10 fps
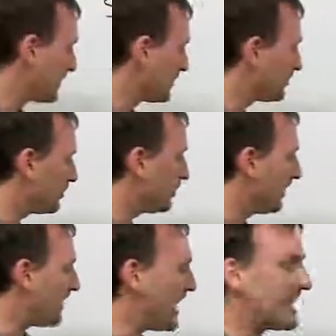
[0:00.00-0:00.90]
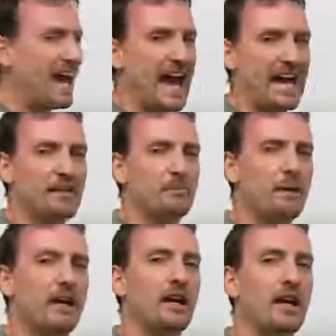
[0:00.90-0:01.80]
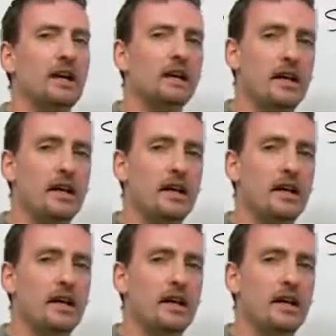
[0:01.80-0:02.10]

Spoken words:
So if I had my hair